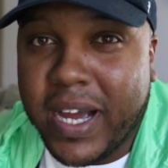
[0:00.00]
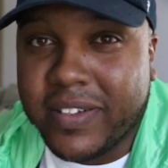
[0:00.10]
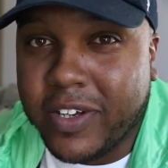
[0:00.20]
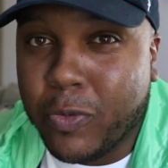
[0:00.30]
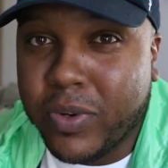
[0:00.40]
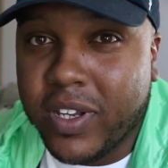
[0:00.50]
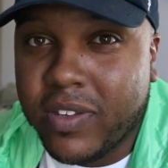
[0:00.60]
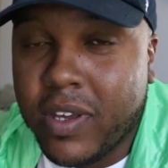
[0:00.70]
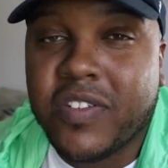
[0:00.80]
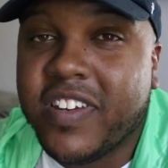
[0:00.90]
Box
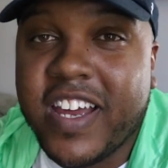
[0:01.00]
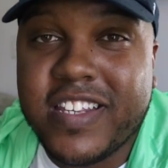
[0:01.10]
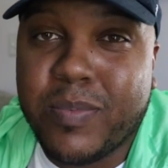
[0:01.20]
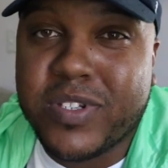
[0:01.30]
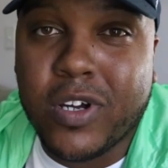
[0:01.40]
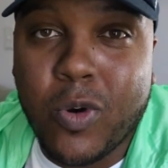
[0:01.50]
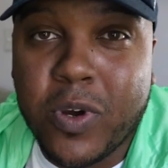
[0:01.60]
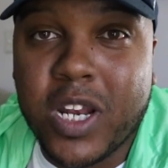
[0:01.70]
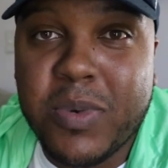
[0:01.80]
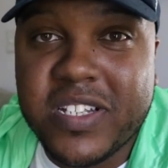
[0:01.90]
Openings. On today's episode,
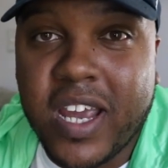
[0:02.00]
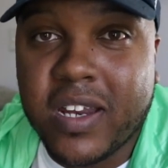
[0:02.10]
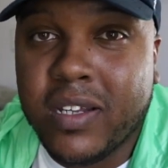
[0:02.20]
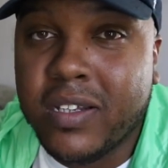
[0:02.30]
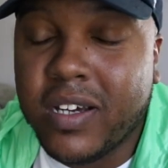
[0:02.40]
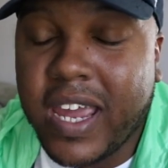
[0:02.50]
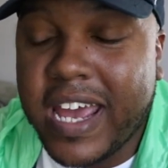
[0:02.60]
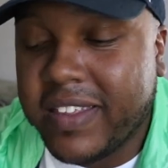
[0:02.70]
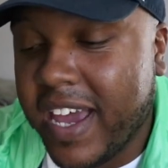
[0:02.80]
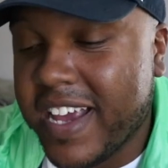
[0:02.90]
we're gonna be taking a look
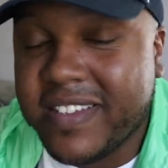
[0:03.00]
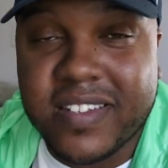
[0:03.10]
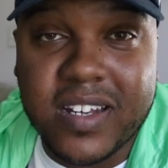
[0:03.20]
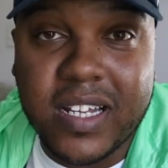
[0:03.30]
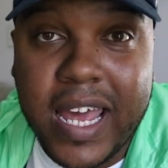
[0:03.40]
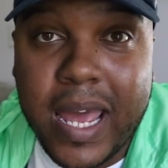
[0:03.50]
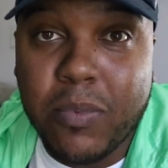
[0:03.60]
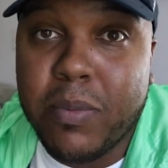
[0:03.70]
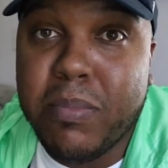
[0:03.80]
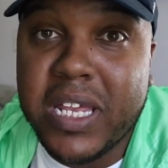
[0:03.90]
at the Asics collab
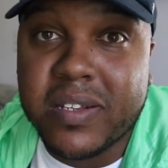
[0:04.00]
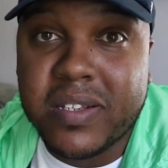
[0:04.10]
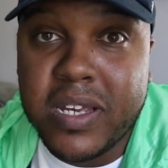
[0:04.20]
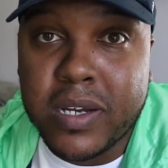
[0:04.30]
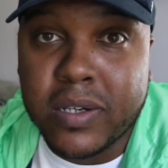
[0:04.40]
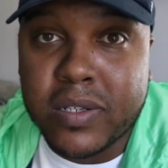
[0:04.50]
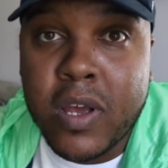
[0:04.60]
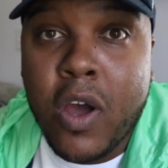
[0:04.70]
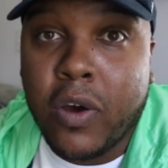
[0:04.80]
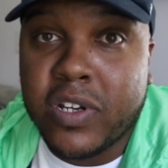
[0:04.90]
with Mita Sneakers
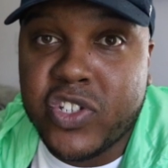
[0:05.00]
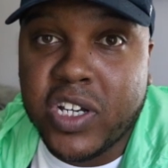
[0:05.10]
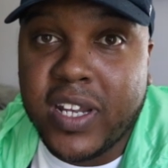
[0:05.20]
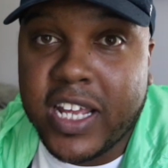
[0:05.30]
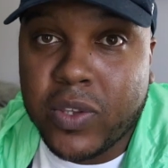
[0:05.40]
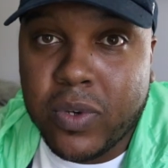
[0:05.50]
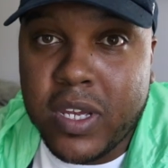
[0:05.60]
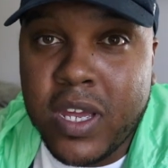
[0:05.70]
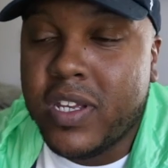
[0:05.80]
on the Gel Lyte 3.